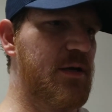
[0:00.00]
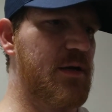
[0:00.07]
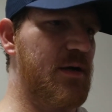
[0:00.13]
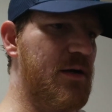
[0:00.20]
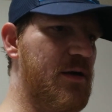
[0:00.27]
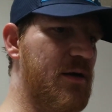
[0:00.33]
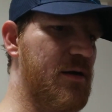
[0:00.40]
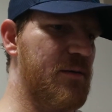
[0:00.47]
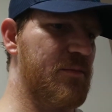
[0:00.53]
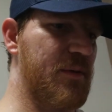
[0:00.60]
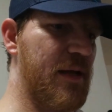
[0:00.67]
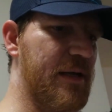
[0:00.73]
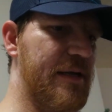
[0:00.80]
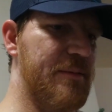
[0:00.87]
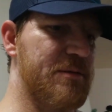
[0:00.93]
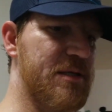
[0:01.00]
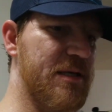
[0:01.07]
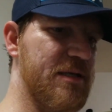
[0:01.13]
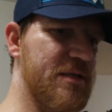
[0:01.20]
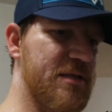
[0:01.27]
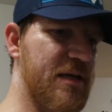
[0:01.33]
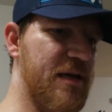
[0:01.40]
That keeps
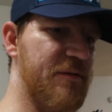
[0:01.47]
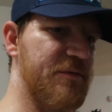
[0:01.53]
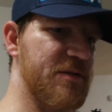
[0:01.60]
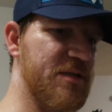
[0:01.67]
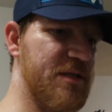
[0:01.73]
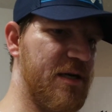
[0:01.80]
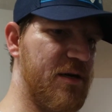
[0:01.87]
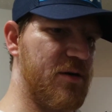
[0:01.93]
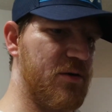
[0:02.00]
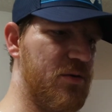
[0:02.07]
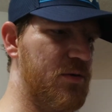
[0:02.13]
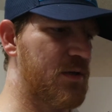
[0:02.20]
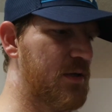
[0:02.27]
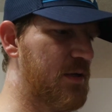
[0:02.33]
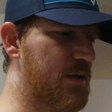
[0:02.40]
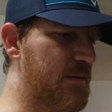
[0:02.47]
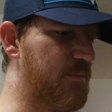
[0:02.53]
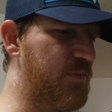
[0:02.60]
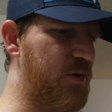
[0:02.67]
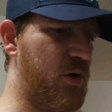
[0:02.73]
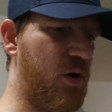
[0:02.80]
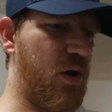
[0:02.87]
things safe and sterile.
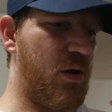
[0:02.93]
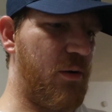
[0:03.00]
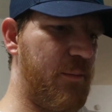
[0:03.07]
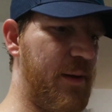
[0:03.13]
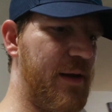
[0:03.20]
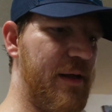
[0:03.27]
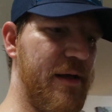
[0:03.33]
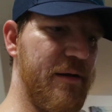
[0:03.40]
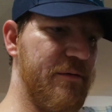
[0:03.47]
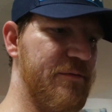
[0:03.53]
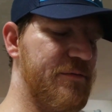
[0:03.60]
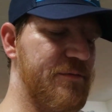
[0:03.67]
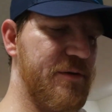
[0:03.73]
They're all made out of